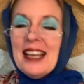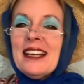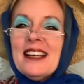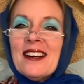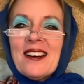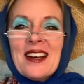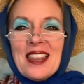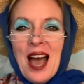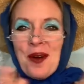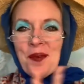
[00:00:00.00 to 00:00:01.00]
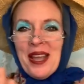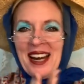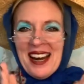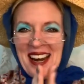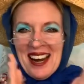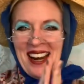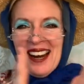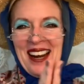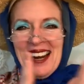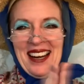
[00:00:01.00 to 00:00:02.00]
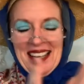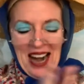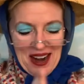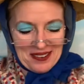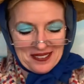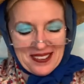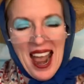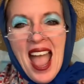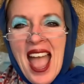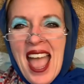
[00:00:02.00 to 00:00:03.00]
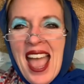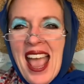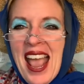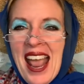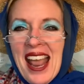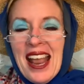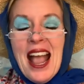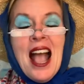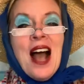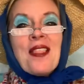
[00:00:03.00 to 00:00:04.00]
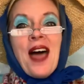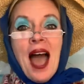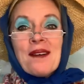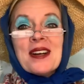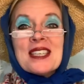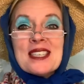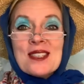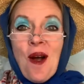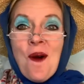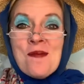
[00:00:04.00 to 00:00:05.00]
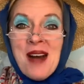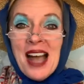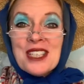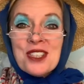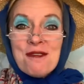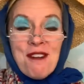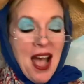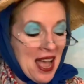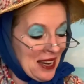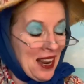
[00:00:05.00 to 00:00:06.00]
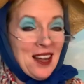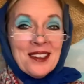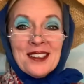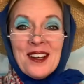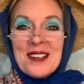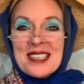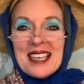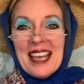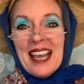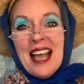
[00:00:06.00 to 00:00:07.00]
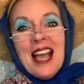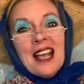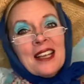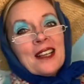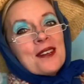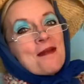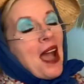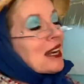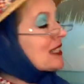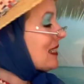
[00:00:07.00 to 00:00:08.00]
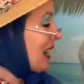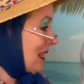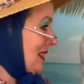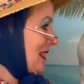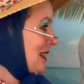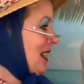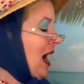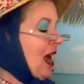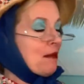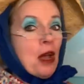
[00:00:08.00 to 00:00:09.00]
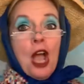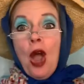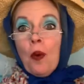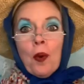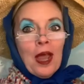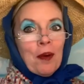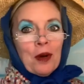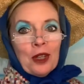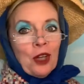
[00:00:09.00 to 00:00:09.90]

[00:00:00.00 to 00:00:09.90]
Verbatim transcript: you're the winner. Hooray! That was so much fun. Lucy, you're back just in time. We were